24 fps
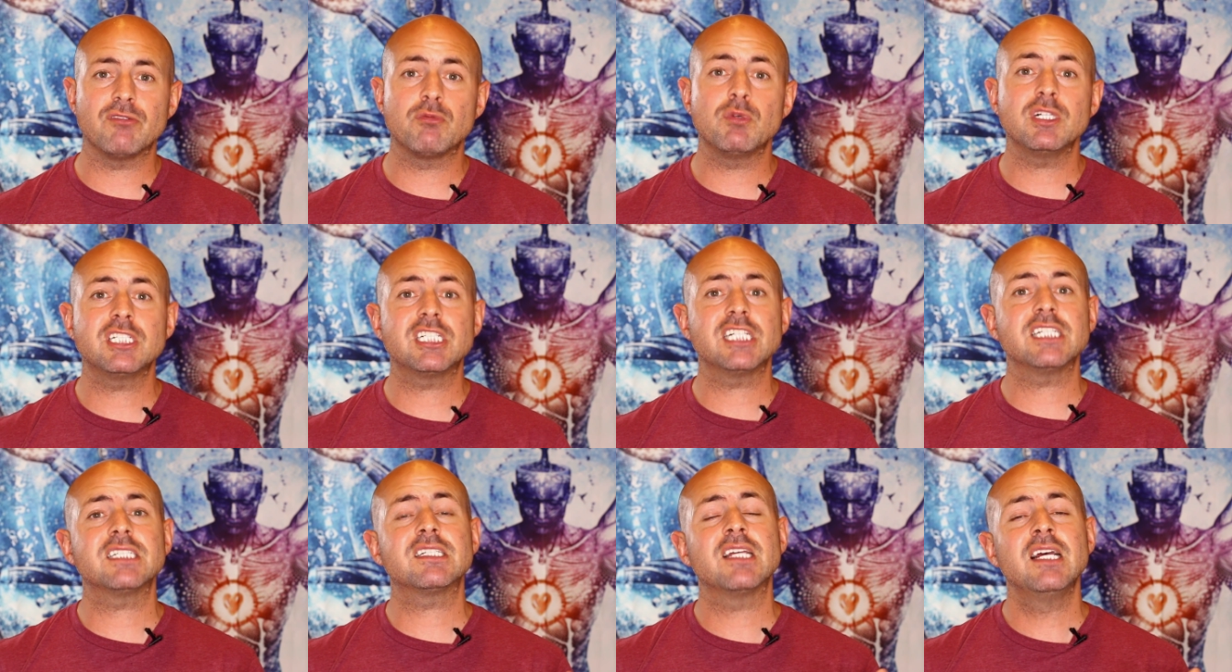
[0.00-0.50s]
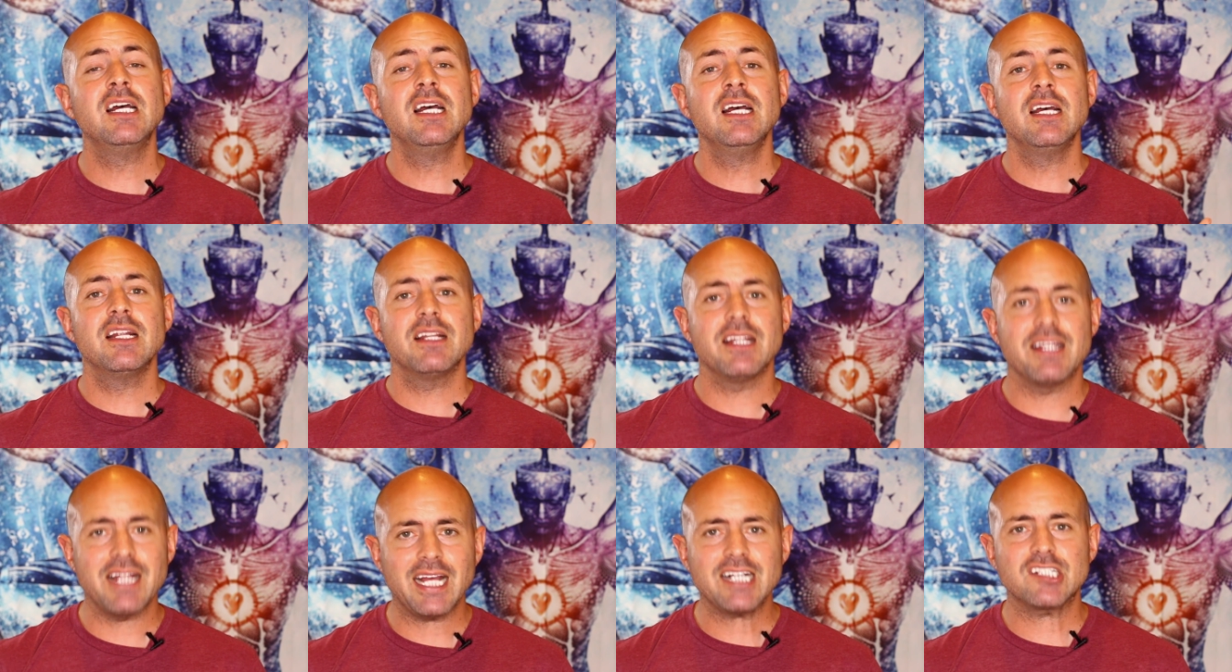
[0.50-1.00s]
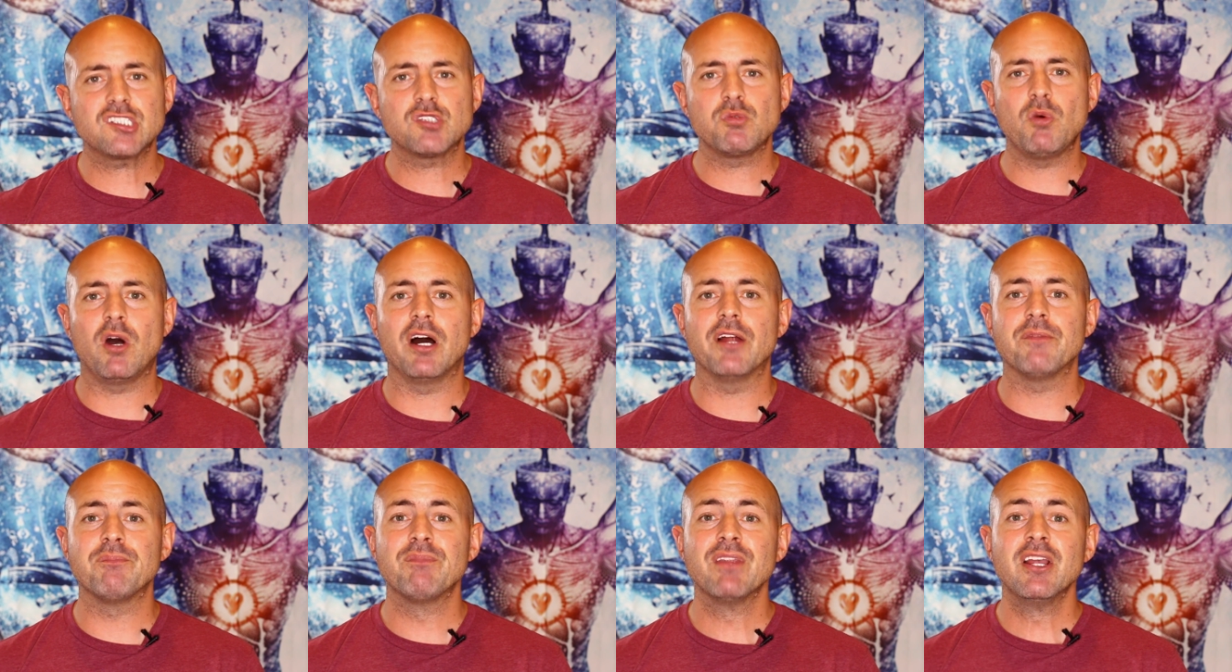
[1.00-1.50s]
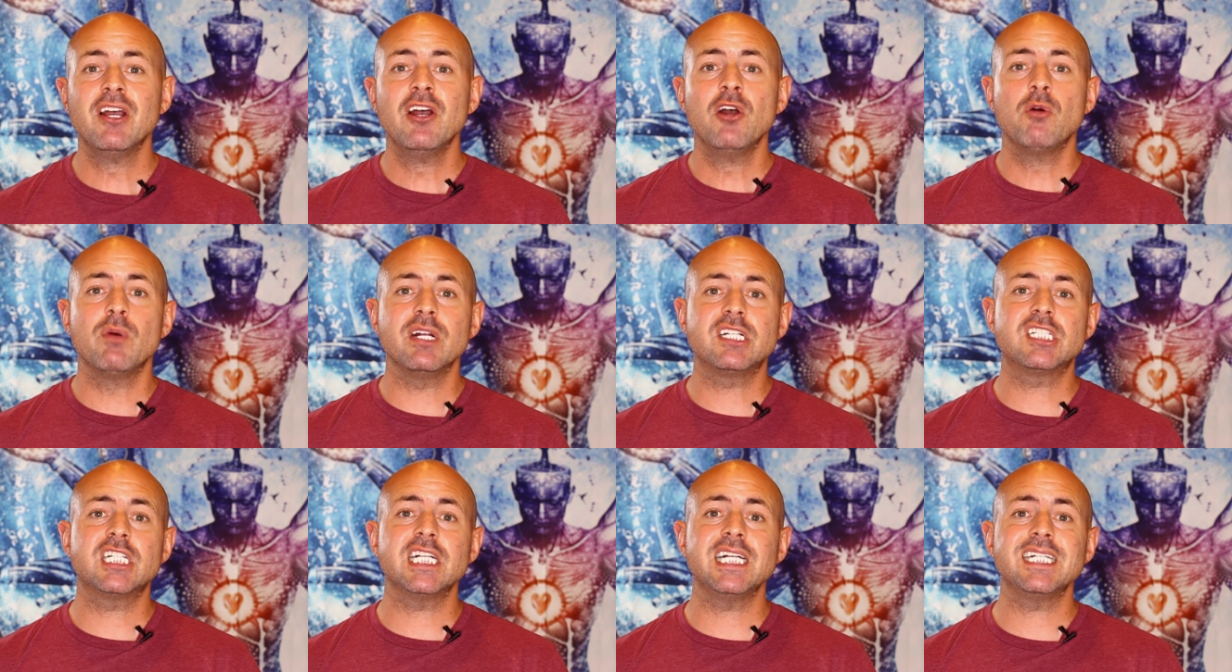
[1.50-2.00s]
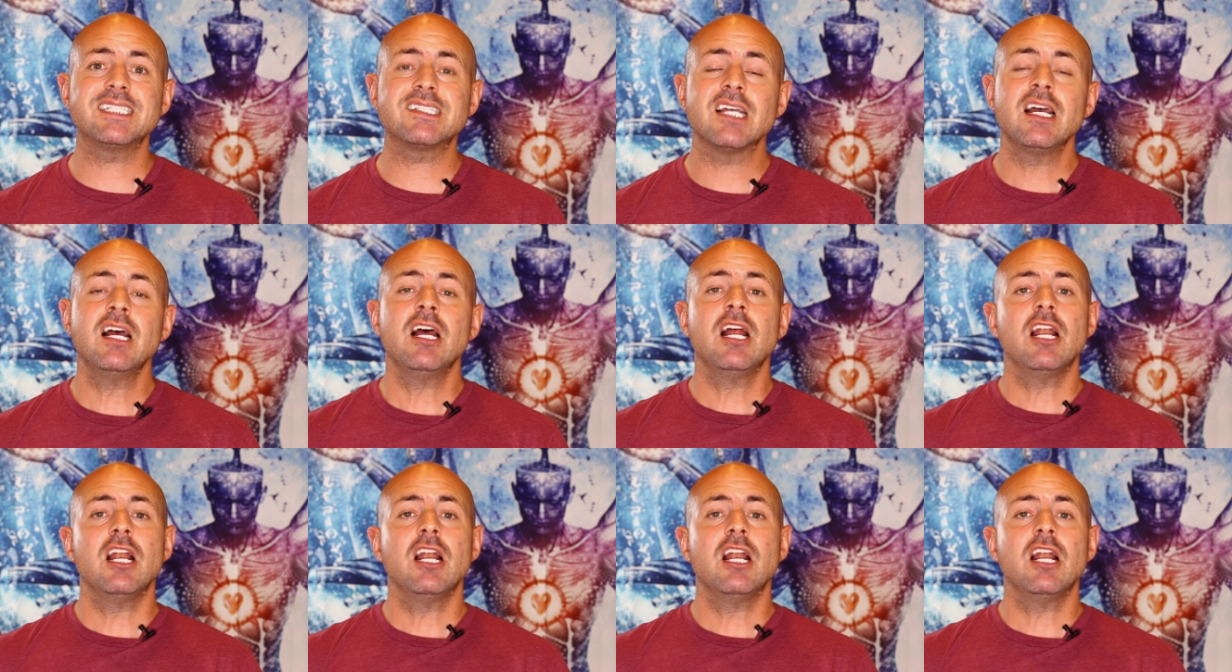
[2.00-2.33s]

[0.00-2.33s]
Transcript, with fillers: which is the next one, which is